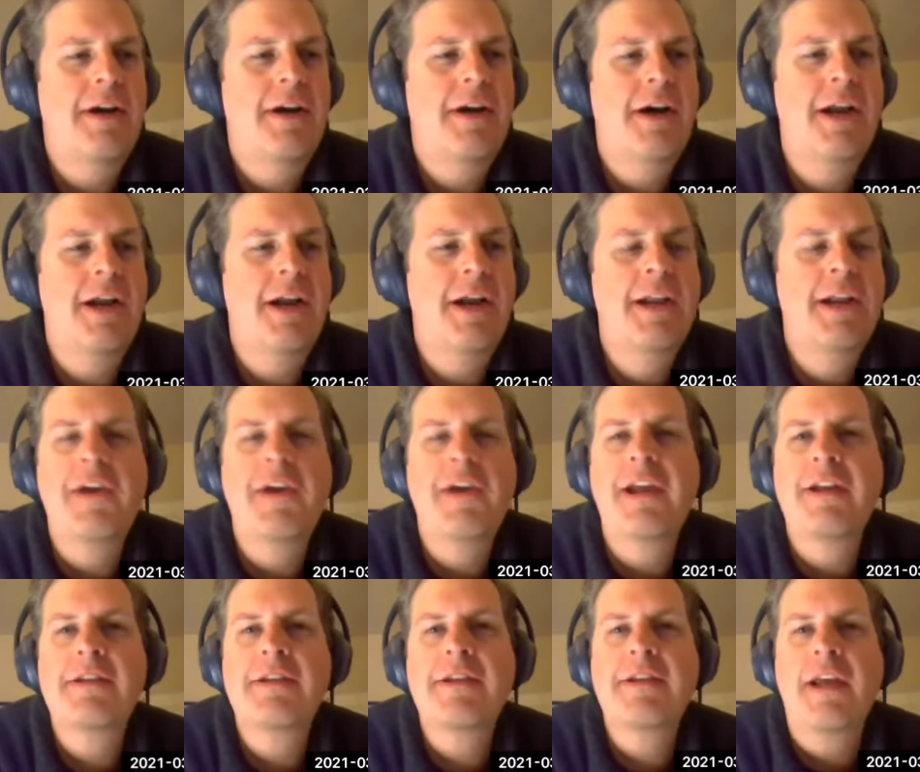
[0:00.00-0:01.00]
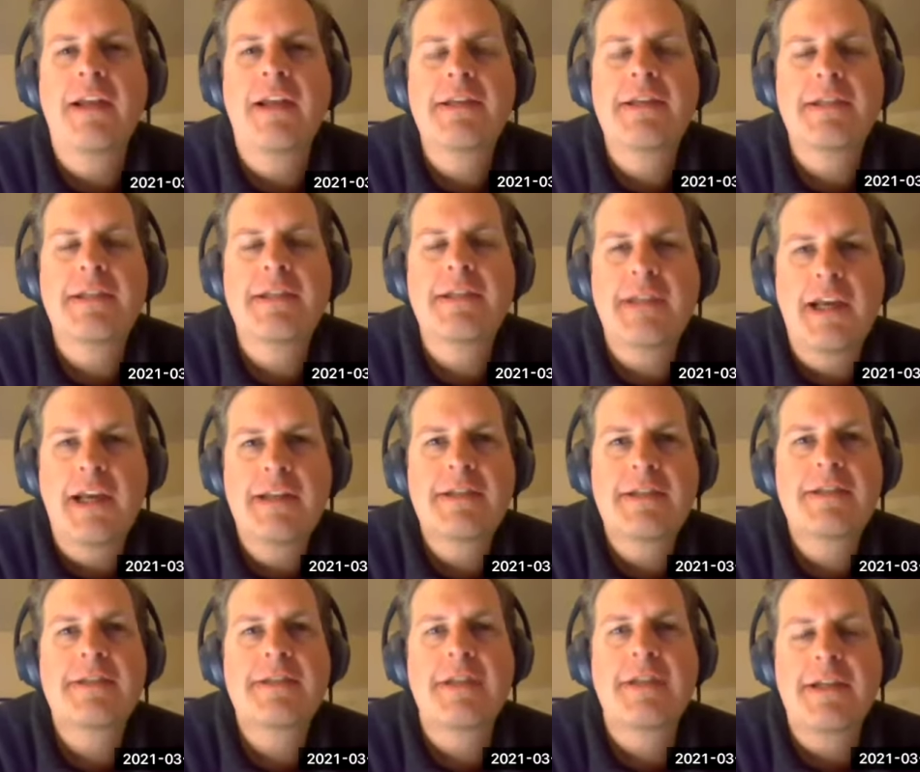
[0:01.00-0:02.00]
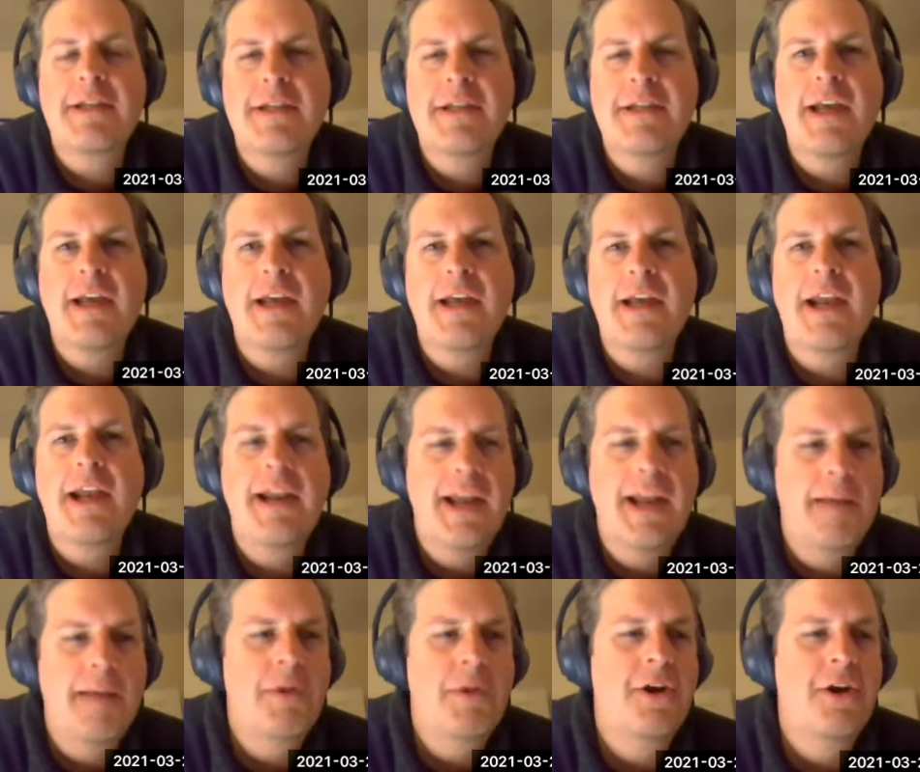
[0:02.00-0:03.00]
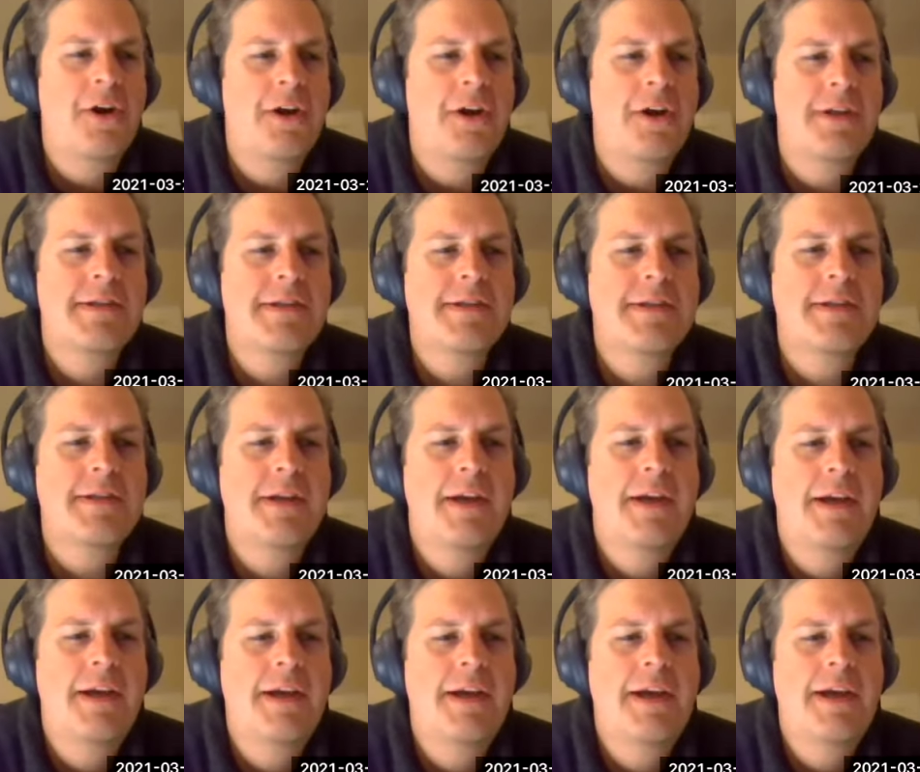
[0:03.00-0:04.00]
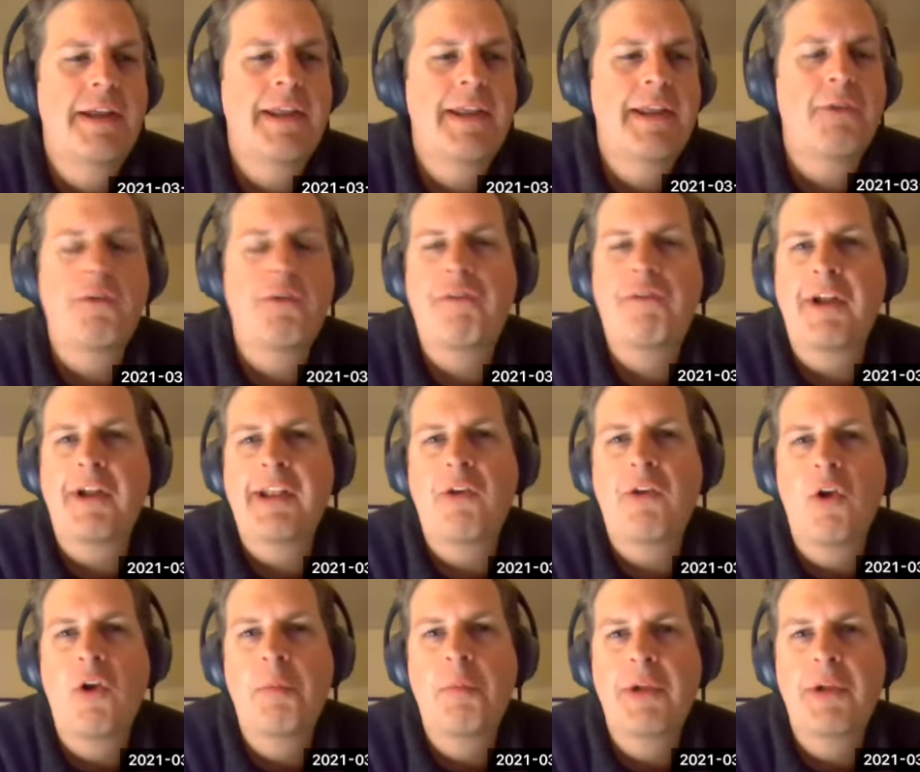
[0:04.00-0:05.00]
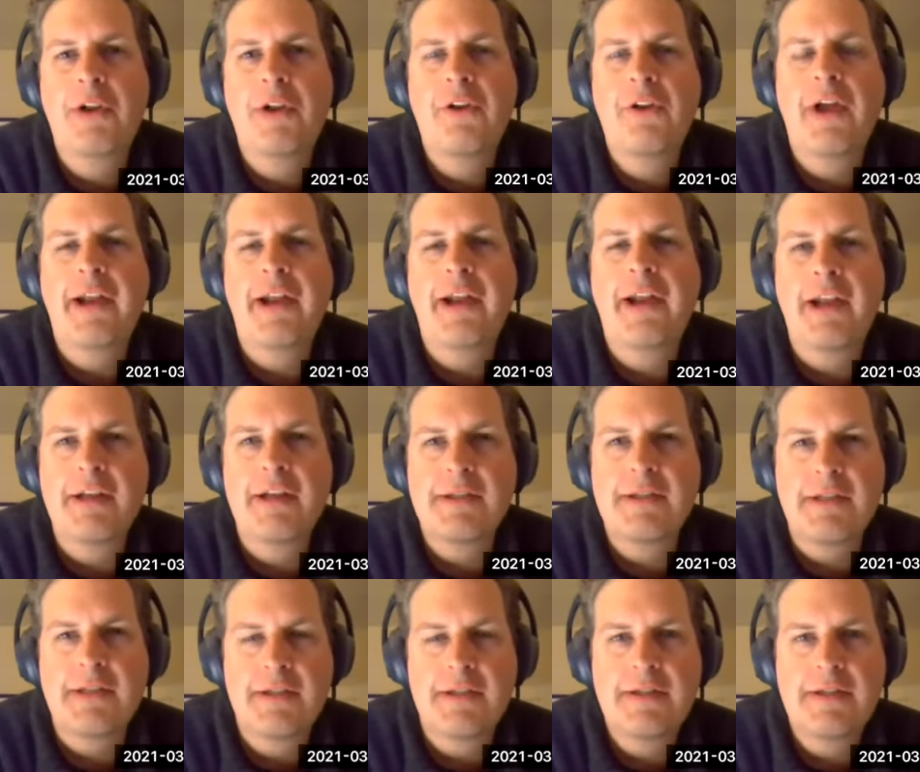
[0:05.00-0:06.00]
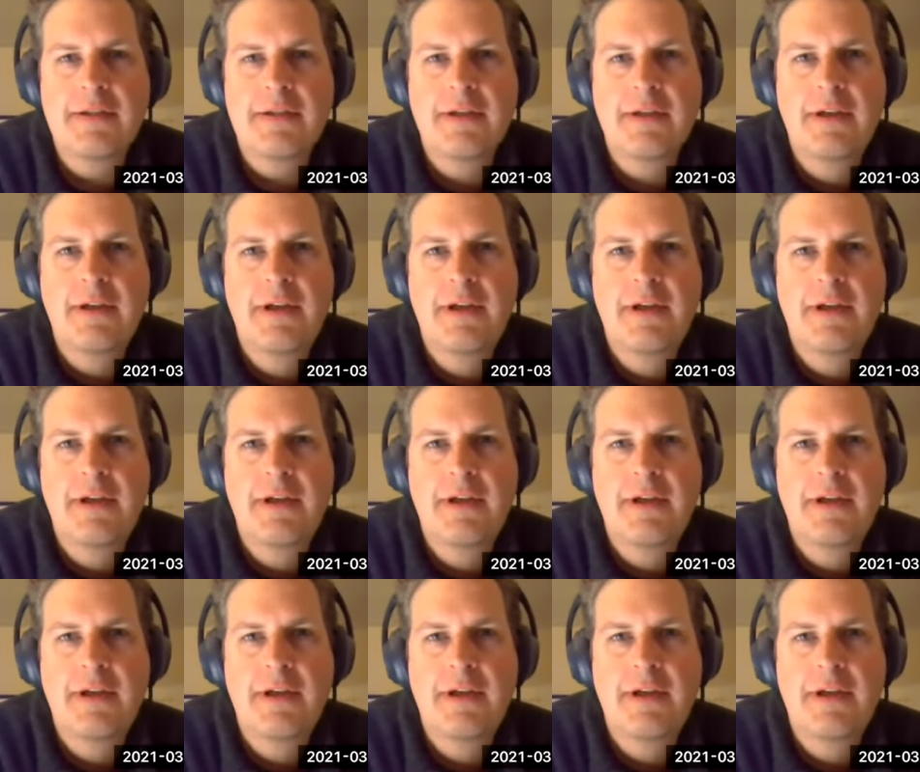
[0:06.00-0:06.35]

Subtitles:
are living in states, cities, and neighborhoods that reflect their own political identities.